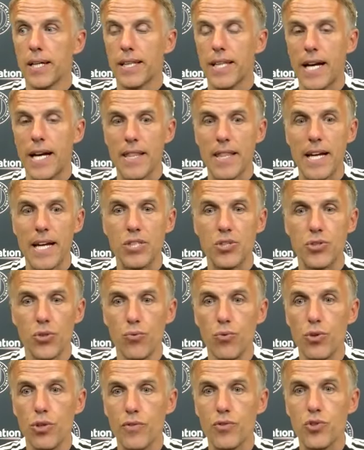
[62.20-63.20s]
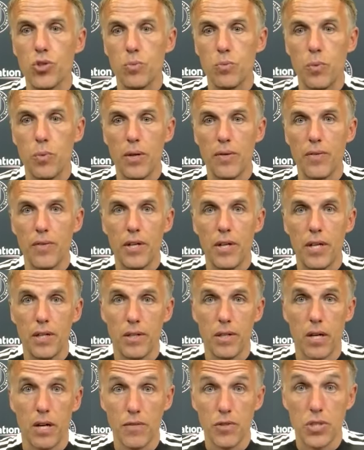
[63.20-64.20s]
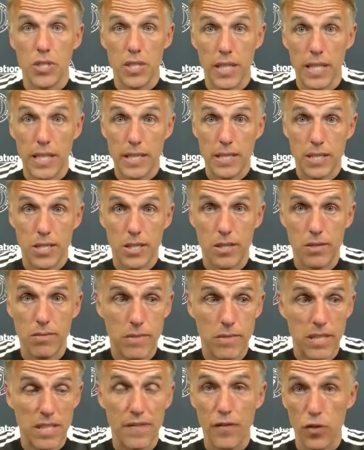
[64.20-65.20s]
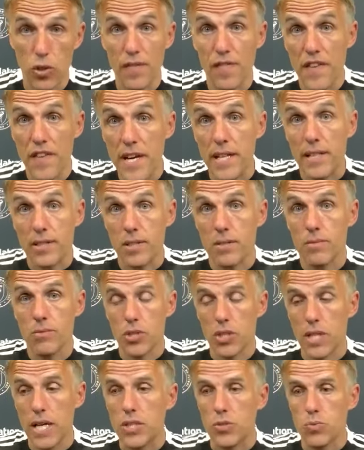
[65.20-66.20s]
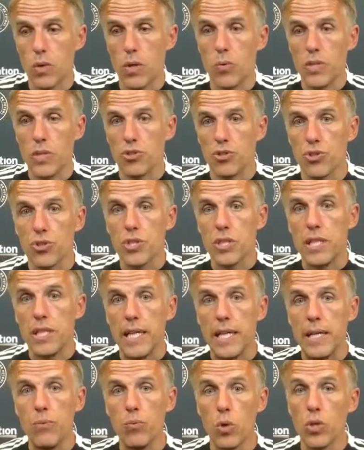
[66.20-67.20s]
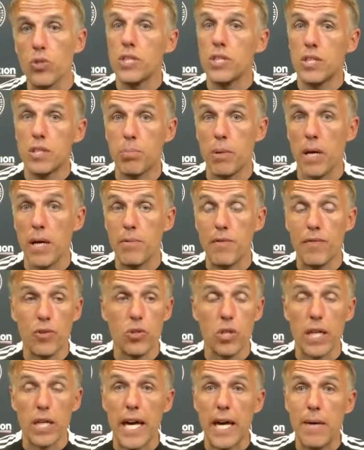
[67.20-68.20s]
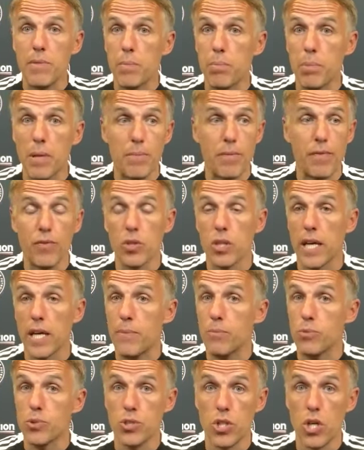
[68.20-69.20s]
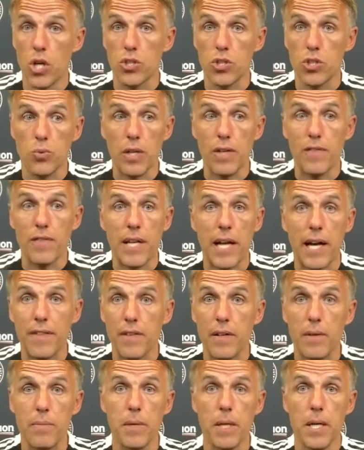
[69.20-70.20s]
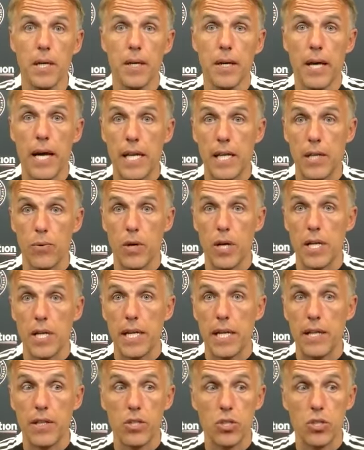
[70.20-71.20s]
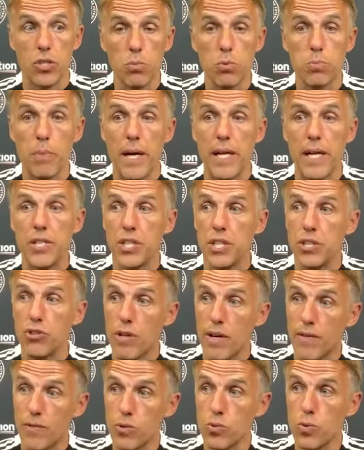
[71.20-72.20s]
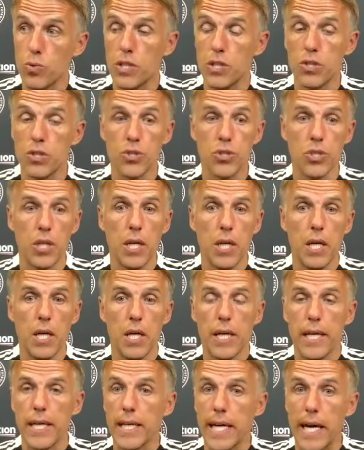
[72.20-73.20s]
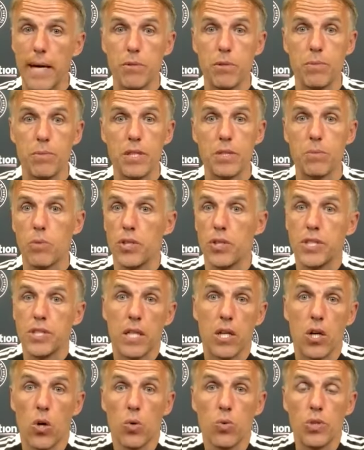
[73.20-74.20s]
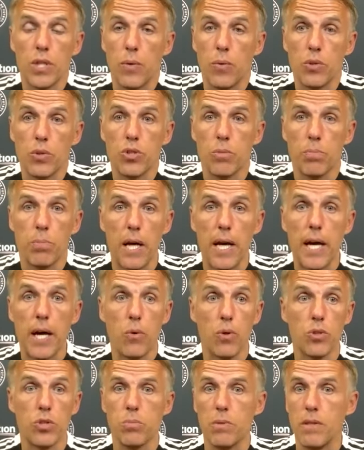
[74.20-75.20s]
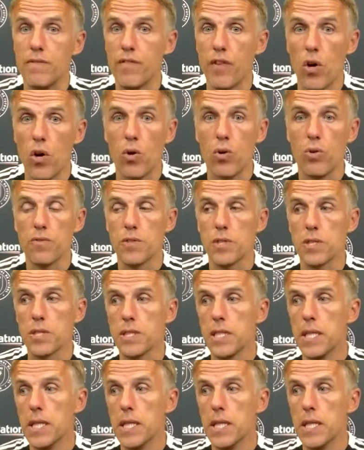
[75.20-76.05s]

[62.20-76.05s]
That's the run of someone that obviously is fully fit. So that's what we trusted. He wanted to play before the game. The plan before the game was not to even have him anywhere near the subs bench. He travelled with us. He came to me this morning and said, "Coach, I want to play. I want to be involved."